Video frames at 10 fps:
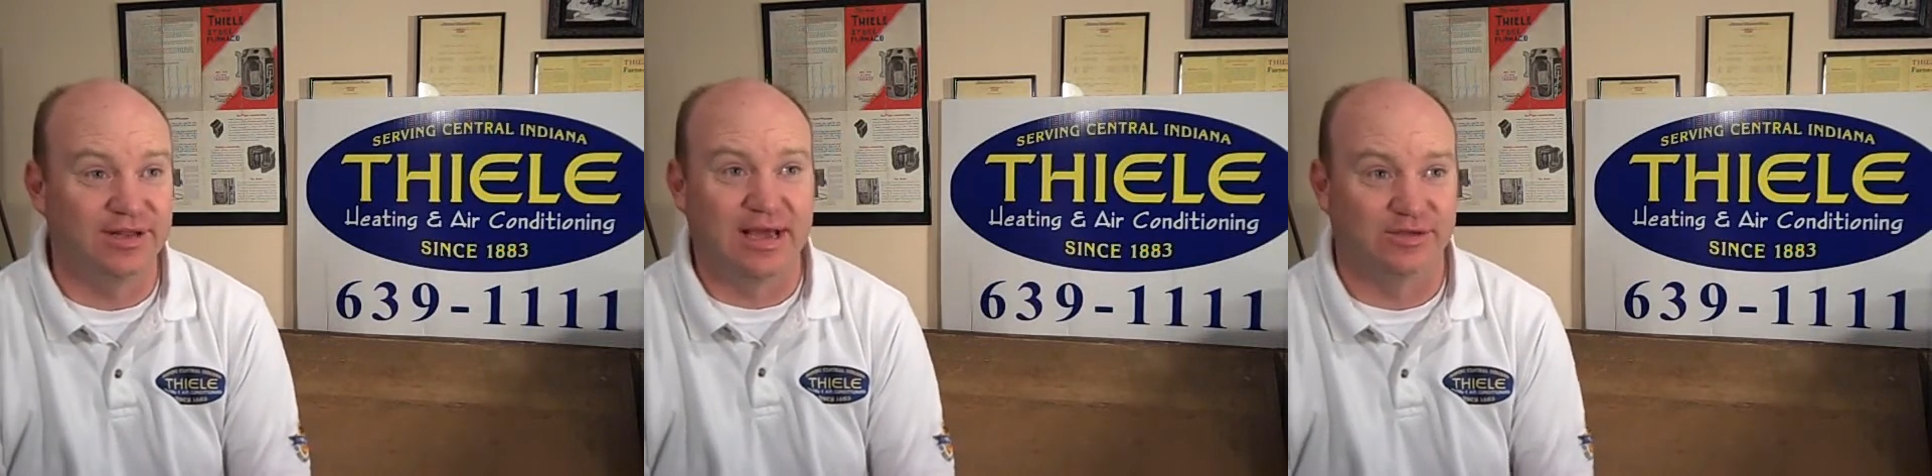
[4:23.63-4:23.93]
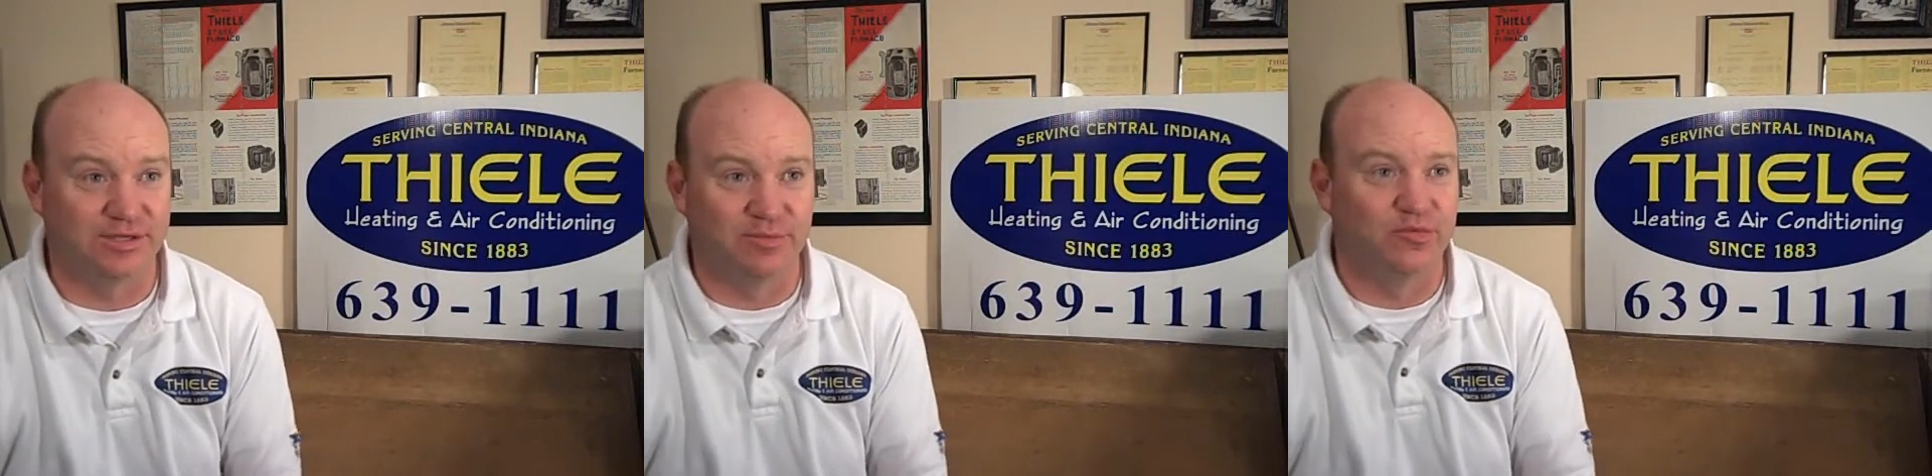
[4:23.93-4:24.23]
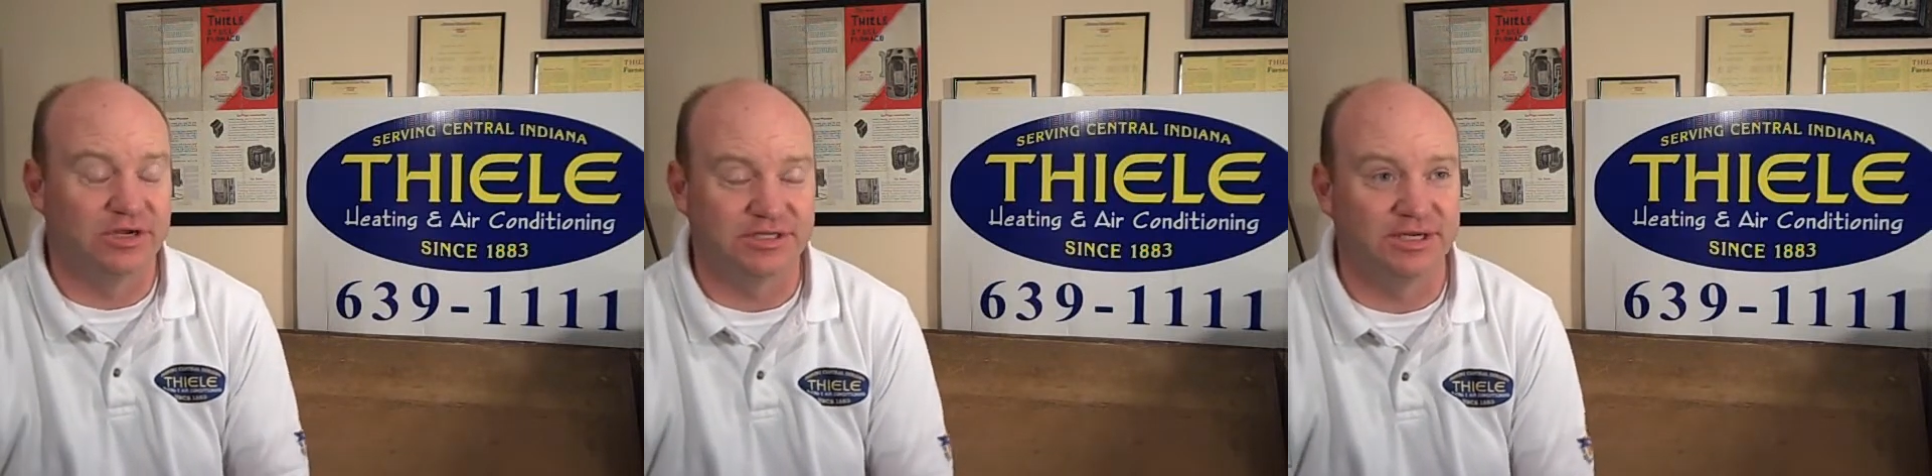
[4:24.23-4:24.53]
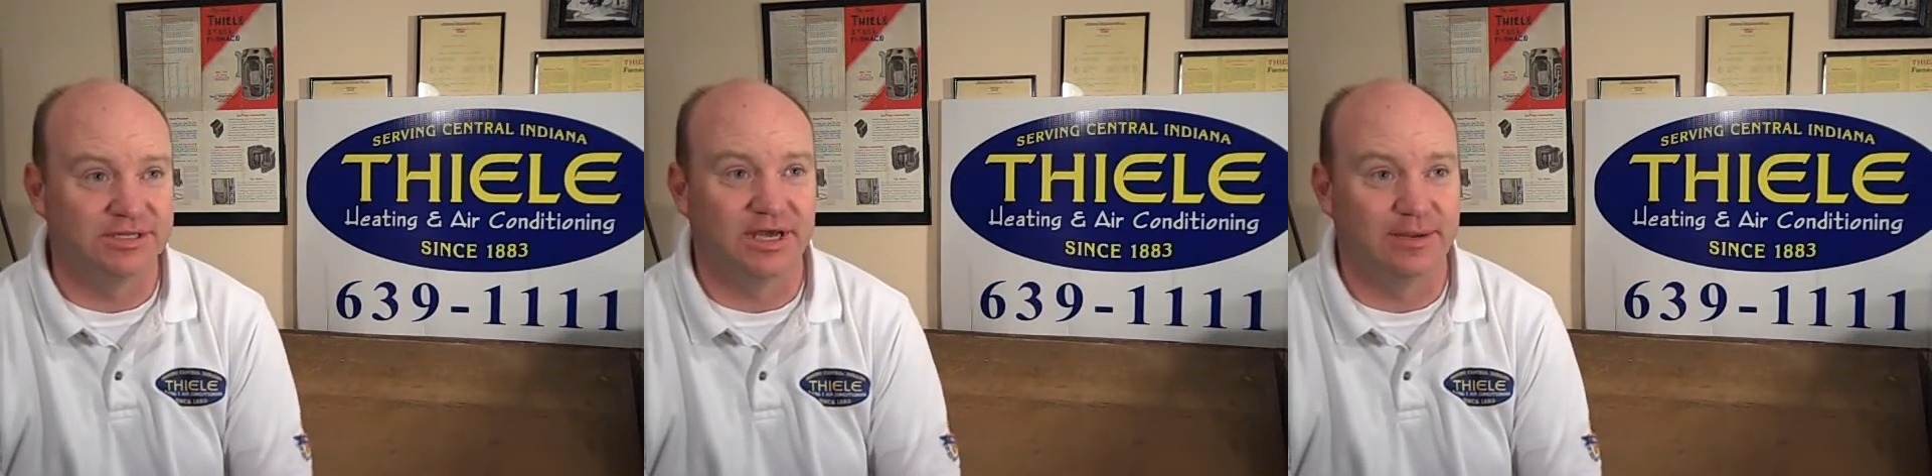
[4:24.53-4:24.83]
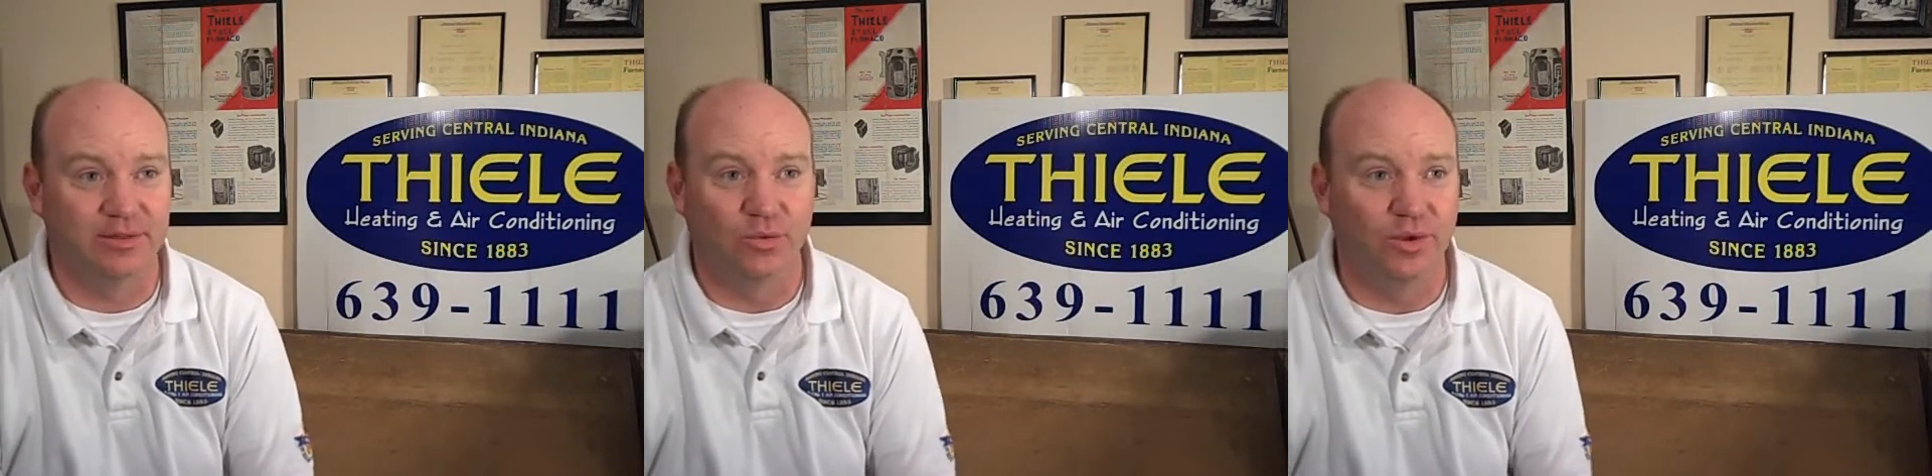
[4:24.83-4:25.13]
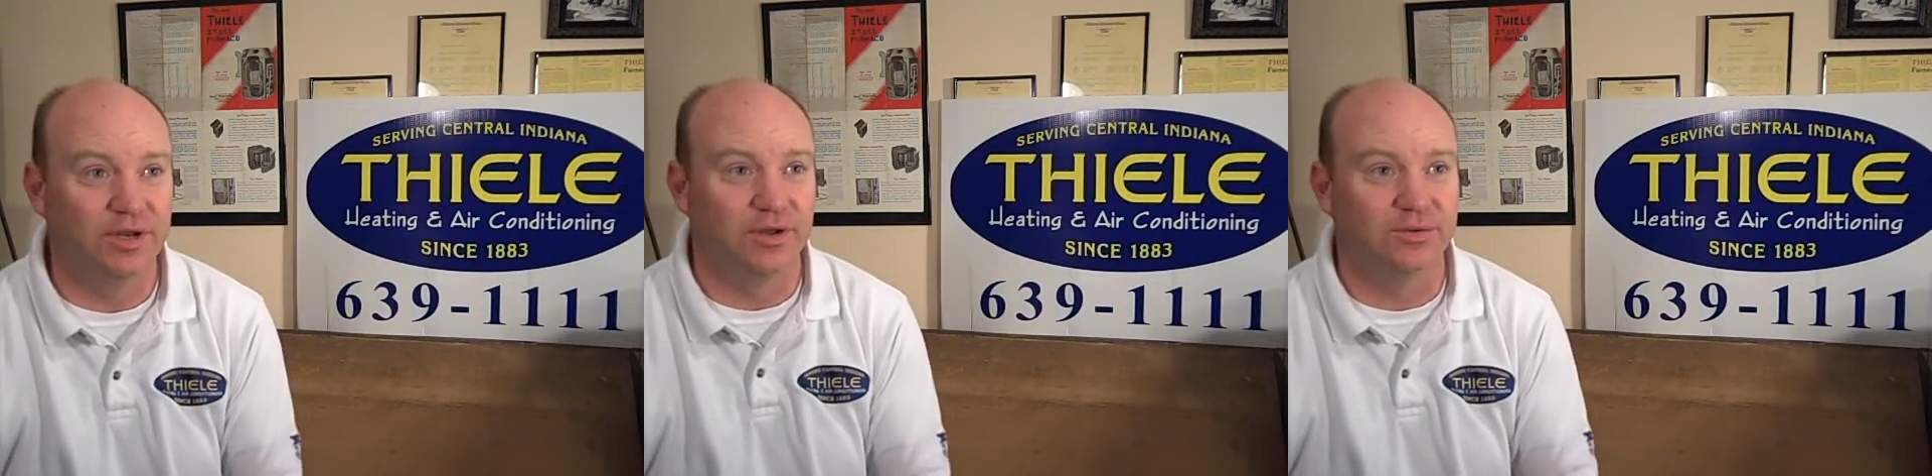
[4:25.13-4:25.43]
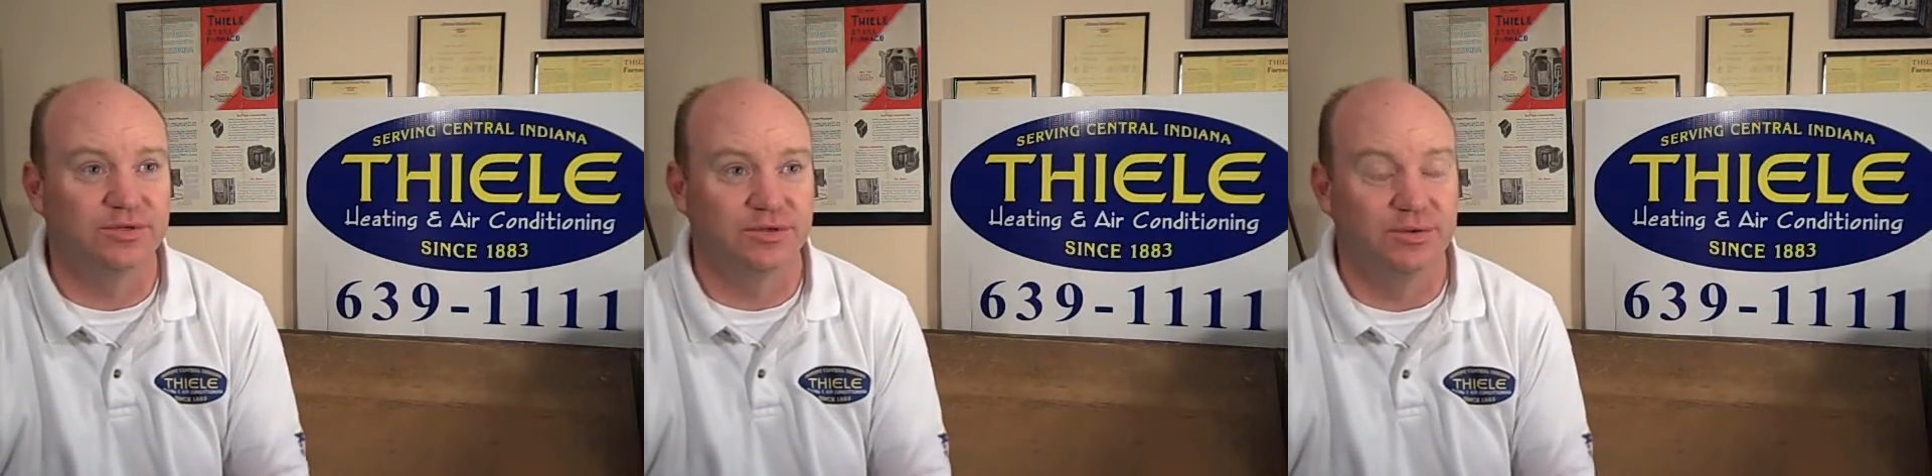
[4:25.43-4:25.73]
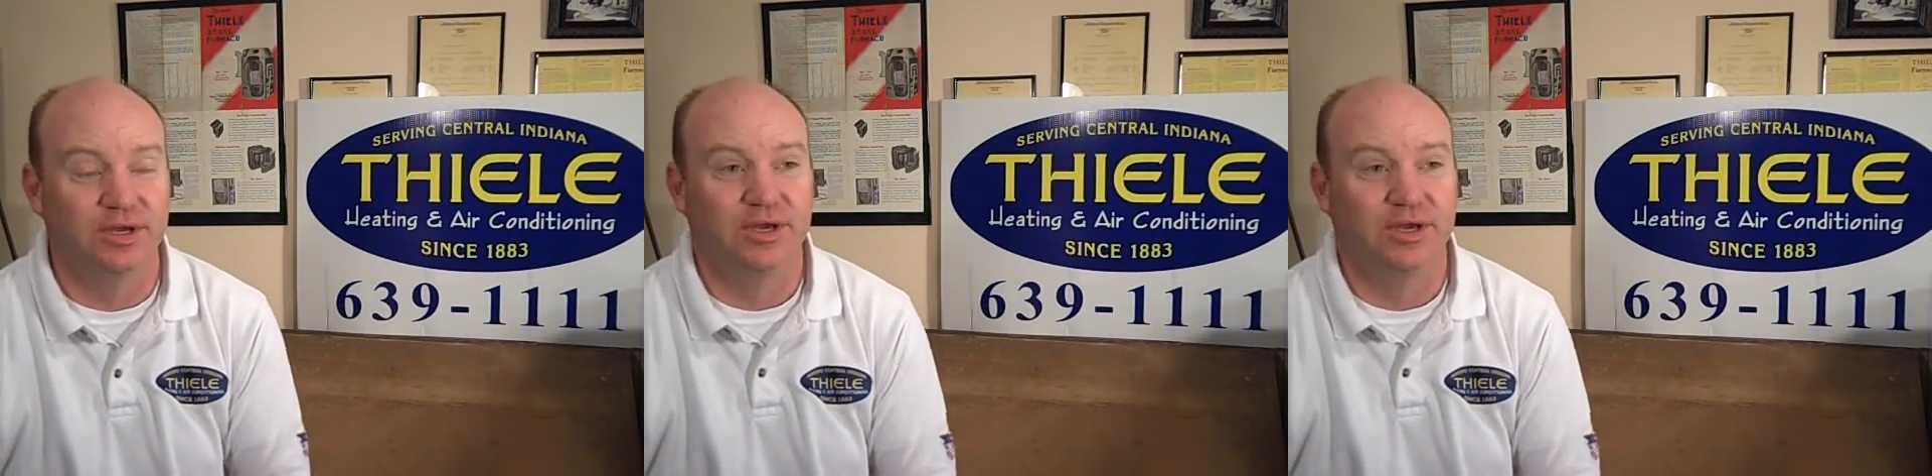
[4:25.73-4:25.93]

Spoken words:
now is an unprecedented time in the window to